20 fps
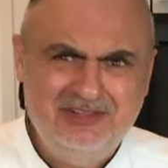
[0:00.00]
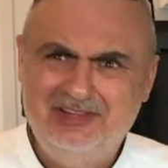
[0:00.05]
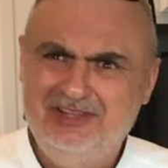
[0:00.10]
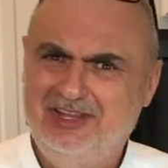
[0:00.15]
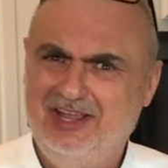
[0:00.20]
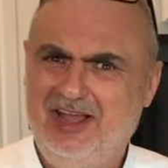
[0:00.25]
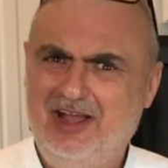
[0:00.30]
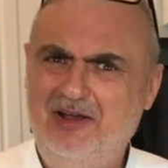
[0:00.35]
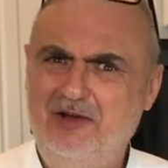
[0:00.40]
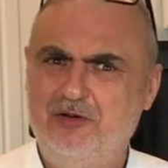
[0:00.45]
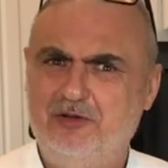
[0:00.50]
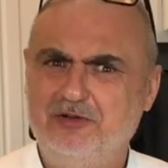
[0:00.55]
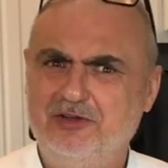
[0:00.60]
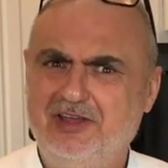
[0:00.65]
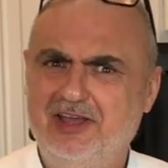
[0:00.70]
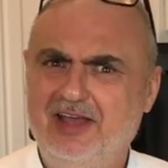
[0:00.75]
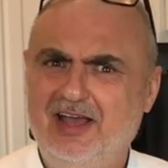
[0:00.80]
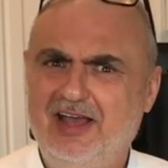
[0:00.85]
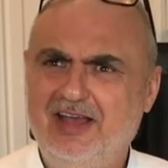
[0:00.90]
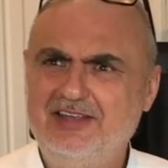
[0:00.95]
Down,
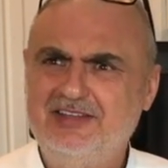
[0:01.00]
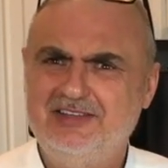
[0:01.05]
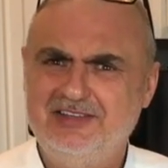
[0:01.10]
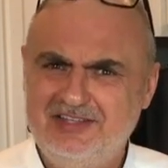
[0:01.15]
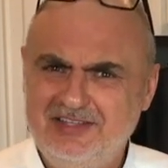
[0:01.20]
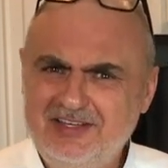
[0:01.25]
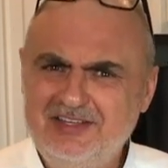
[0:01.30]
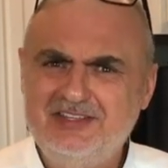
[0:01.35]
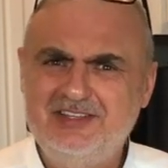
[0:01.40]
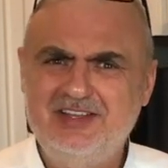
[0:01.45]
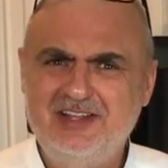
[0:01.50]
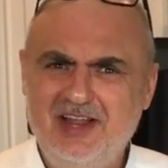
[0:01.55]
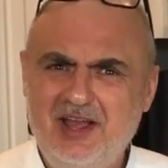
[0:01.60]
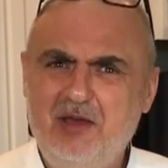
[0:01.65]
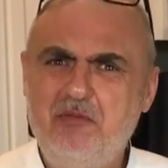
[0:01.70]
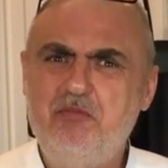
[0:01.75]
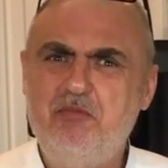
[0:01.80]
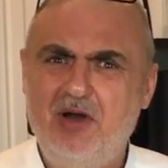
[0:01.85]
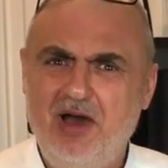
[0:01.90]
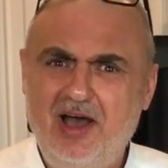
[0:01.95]
guys,
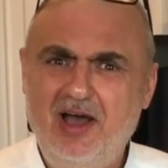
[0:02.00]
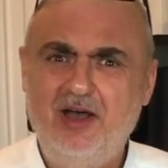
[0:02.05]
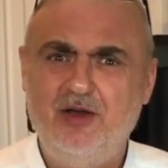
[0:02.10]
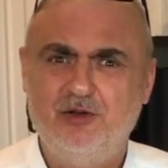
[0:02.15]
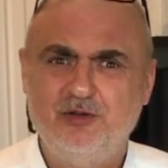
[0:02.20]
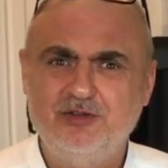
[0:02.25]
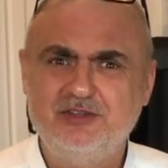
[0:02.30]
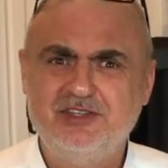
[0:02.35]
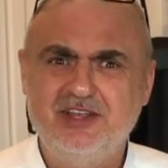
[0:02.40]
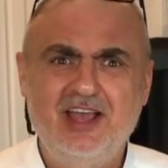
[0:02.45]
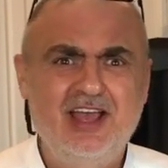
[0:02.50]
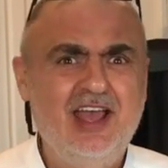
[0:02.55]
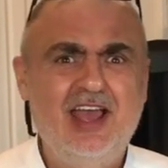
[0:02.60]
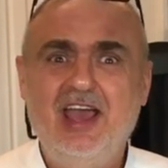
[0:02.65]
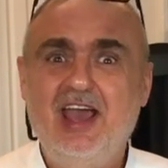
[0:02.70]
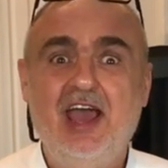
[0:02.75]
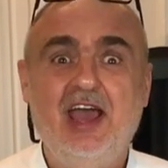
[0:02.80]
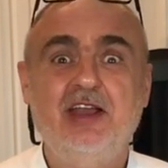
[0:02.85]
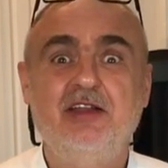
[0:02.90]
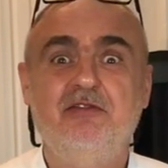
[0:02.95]
69 pounds.
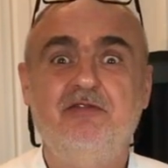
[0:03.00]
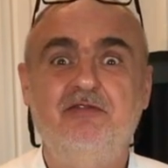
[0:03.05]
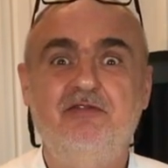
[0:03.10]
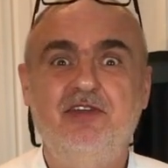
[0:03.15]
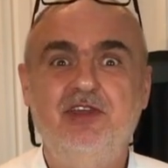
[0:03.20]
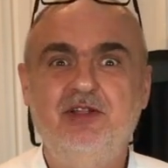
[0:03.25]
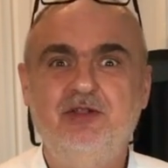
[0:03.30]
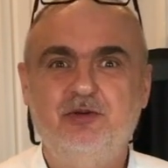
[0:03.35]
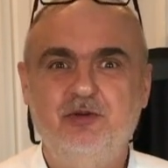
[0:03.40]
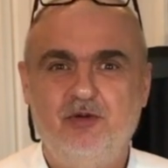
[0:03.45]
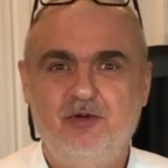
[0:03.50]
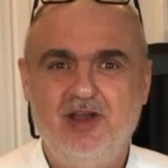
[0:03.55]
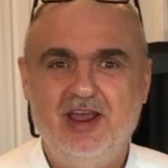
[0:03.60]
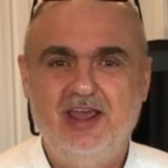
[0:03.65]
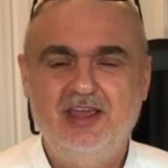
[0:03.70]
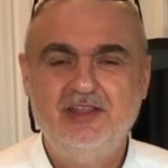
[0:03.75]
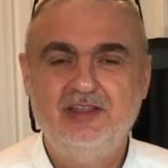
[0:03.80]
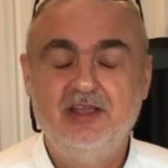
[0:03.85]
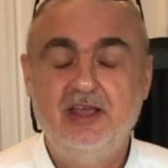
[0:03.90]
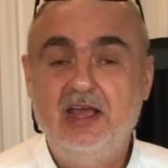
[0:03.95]
And I feel
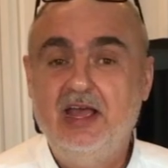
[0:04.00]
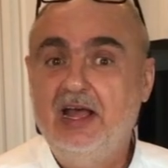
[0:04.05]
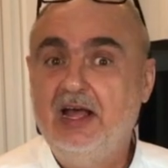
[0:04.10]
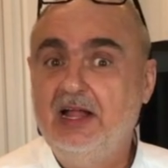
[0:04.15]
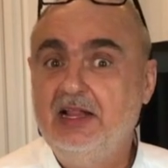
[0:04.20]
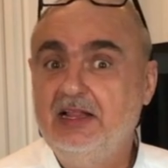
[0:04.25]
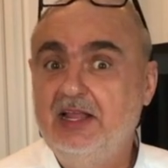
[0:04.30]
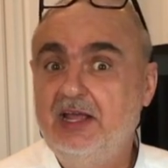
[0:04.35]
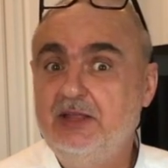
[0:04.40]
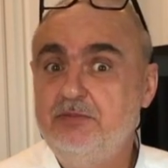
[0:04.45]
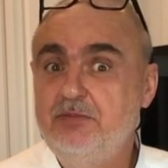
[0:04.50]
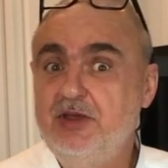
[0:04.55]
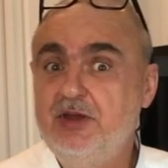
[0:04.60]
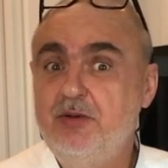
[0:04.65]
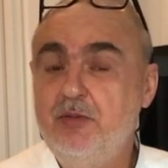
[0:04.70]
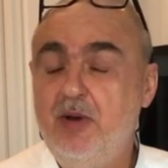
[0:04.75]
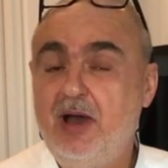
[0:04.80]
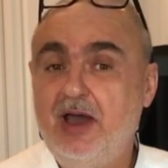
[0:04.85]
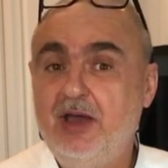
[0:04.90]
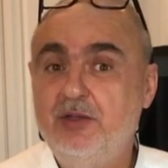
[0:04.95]
great. Let me
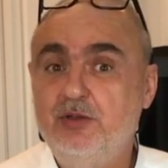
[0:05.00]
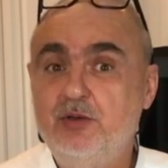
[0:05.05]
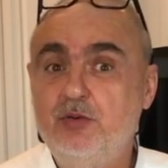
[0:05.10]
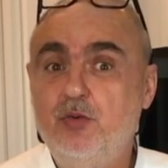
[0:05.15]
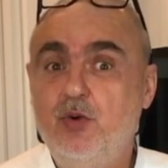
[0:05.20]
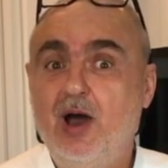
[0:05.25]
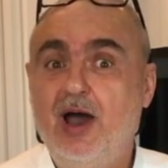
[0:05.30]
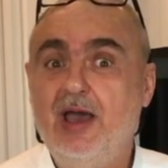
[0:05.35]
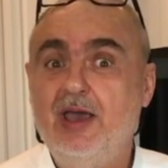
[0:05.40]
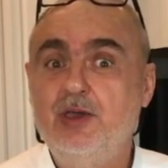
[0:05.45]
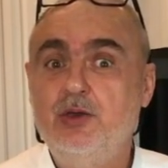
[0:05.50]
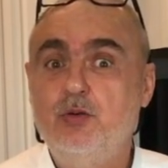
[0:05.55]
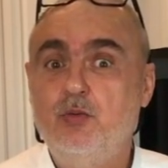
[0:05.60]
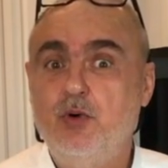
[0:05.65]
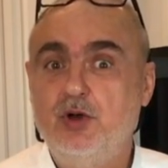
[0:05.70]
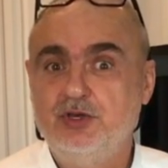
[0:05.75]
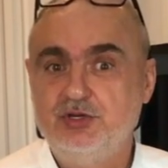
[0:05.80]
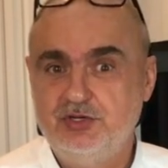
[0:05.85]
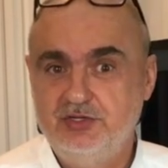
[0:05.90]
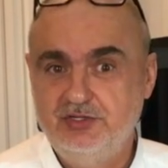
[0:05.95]
remind you why you're
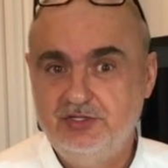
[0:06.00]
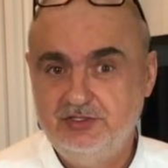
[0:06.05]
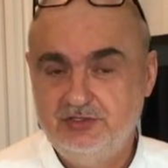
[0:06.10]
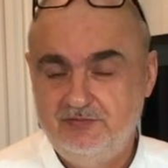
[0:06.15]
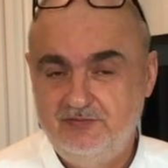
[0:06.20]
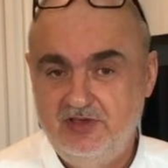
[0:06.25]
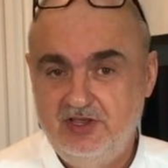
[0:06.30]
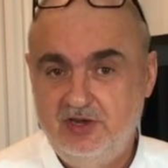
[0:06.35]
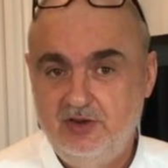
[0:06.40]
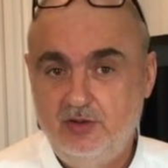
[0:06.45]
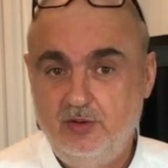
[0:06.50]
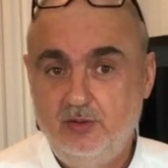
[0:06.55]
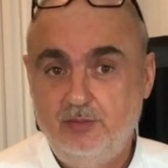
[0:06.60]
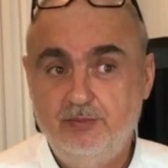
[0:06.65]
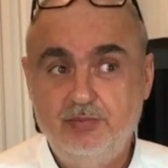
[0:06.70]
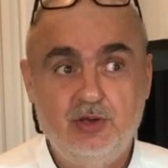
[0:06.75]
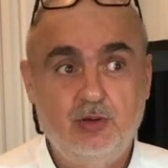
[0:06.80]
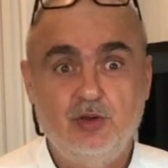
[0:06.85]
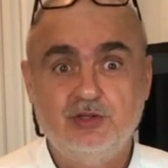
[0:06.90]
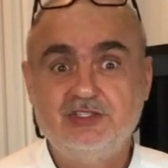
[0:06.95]
watching this video.
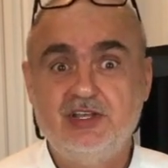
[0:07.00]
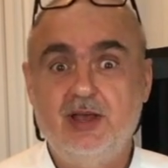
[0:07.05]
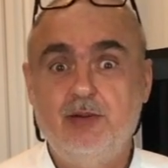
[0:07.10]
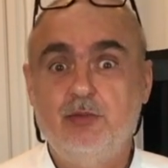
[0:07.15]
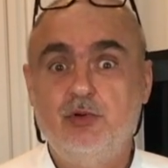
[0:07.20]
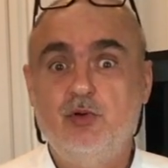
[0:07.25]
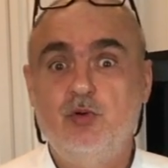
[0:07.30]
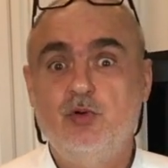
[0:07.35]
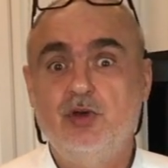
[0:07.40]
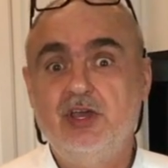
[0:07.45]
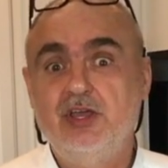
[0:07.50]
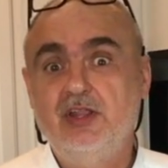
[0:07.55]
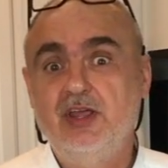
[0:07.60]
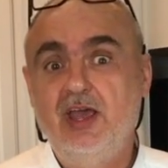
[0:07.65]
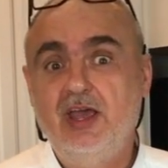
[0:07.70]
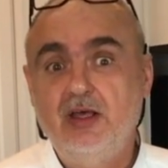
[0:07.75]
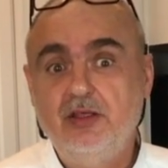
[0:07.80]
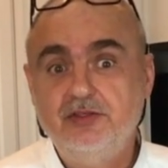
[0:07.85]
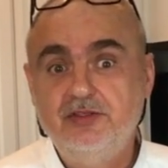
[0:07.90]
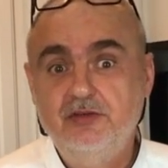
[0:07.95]
Because I'm cooking
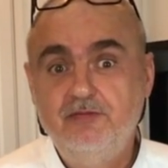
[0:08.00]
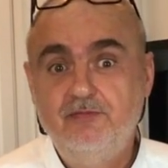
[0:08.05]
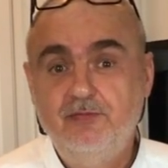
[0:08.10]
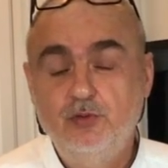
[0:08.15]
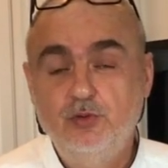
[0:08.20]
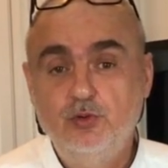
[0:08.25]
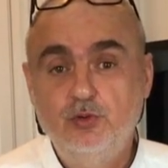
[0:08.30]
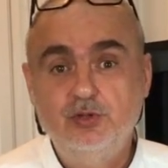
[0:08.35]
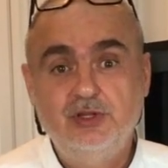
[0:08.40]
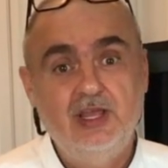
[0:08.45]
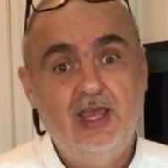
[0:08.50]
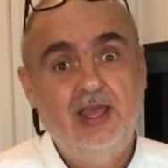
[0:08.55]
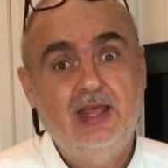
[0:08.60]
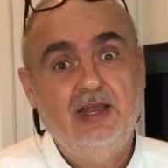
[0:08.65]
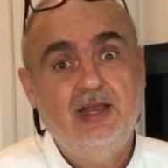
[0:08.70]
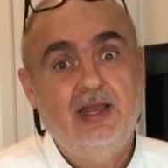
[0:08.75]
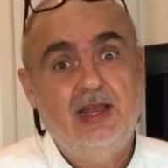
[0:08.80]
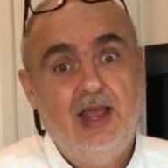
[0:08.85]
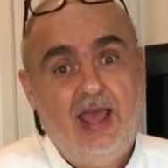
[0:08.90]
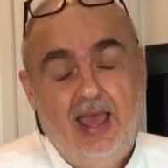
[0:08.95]
healthy food
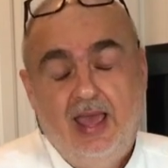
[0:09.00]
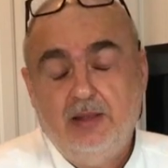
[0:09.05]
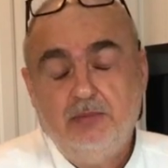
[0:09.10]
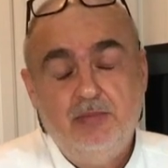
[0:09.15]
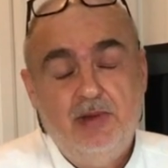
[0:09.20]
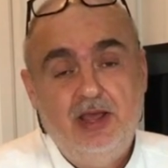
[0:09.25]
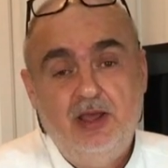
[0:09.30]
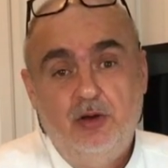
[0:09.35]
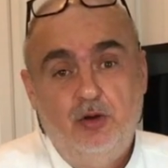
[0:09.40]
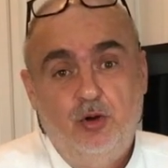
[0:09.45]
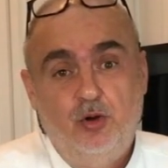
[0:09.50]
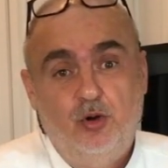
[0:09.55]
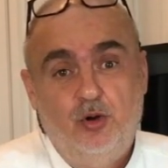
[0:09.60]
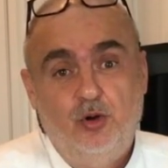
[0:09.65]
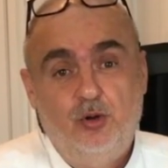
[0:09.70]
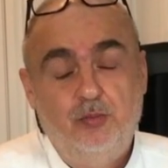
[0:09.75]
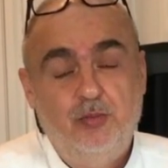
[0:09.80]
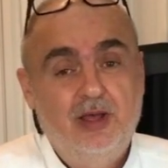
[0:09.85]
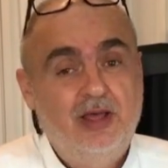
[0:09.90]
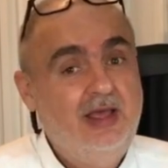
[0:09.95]
and at my
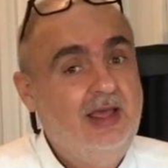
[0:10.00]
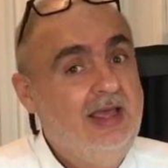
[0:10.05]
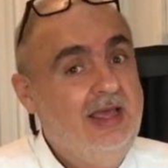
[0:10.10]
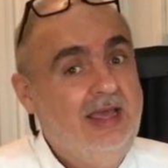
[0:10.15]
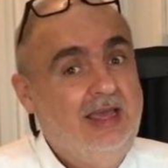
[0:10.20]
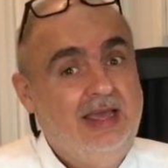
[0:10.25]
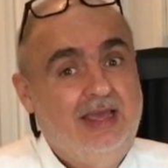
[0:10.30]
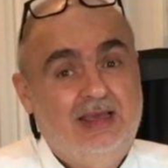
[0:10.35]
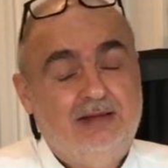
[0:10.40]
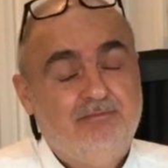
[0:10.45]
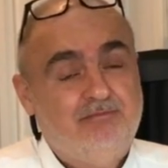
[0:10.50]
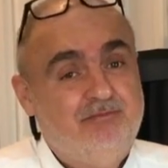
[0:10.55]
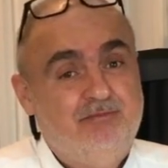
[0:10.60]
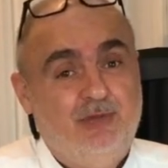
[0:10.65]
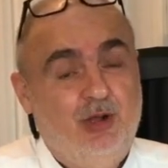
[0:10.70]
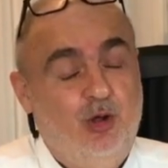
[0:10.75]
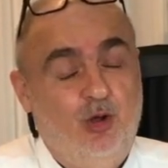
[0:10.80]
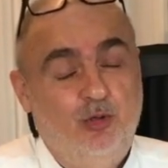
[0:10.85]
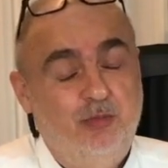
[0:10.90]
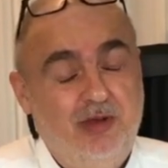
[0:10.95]
home,
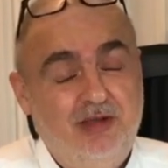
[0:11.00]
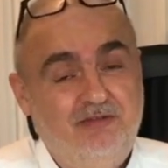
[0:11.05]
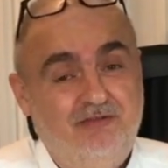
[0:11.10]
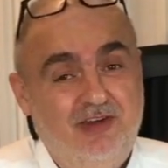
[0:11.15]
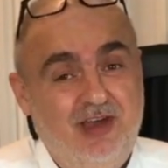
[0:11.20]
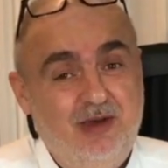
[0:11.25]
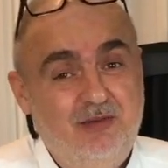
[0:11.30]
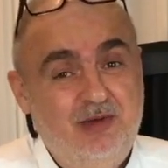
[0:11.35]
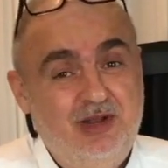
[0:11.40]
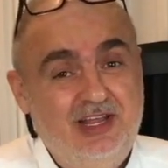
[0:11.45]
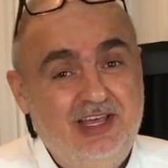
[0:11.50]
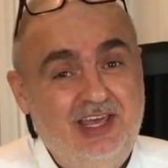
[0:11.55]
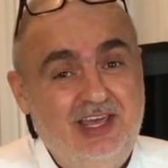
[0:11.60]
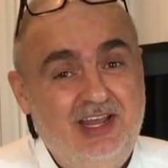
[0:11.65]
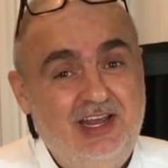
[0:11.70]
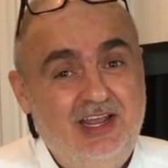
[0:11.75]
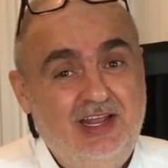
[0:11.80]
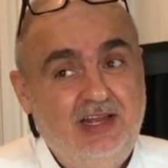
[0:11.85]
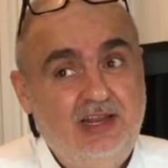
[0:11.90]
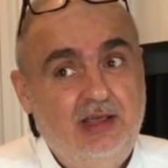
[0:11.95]
all my family
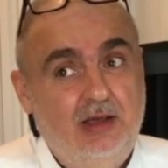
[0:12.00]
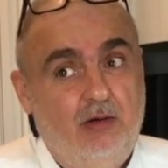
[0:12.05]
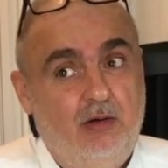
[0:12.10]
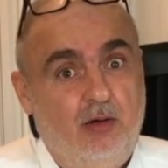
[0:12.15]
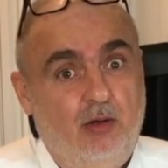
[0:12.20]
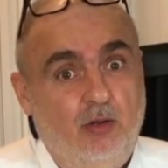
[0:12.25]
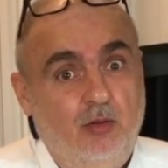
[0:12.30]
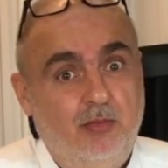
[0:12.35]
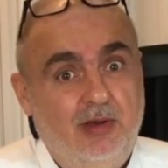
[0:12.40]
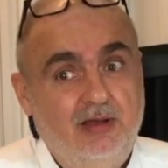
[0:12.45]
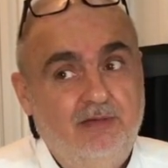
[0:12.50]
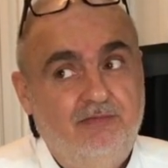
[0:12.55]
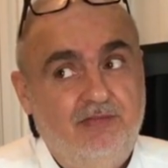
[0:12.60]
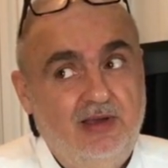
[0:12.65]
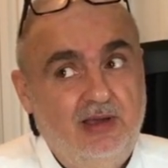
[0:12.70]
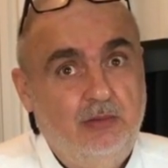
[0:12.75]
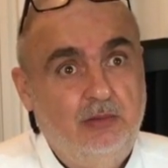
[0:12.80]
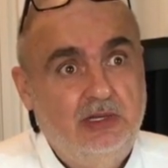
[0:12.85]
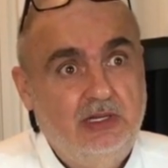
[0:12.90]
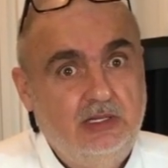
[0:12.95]
eat it, and all my
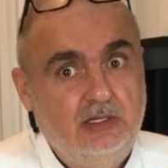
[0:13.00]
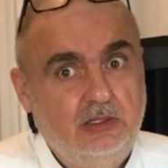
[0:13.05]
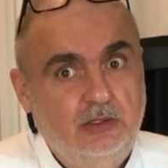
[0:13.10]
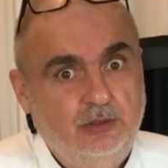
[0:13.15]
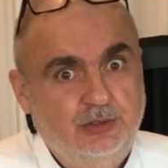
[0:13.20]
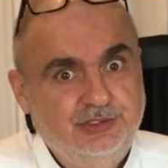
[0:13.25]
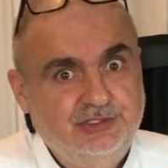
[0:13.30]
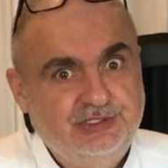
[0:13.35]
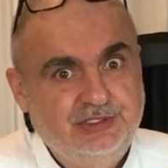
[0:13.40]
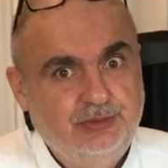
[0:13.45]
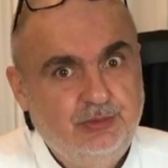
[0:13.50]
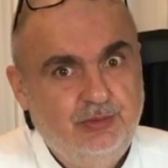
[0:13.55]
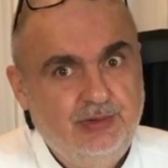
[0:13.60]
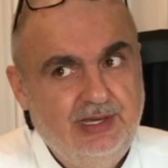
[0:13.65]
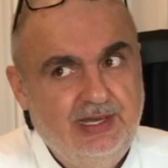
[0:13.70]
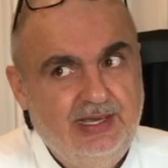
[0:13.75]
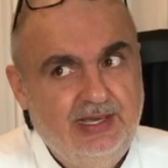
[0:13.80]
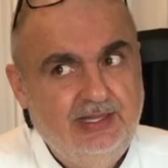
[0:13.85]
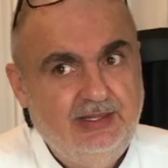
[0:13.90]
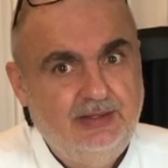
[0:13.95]
family losing
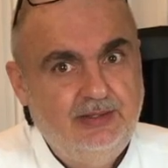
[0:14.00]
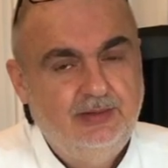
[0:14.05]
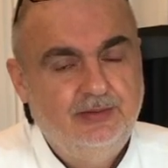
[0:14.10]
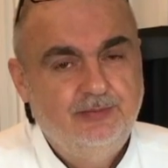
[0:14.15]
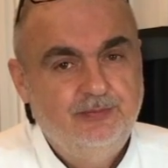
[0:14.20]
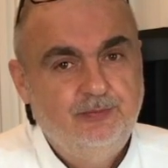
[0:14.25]
weight.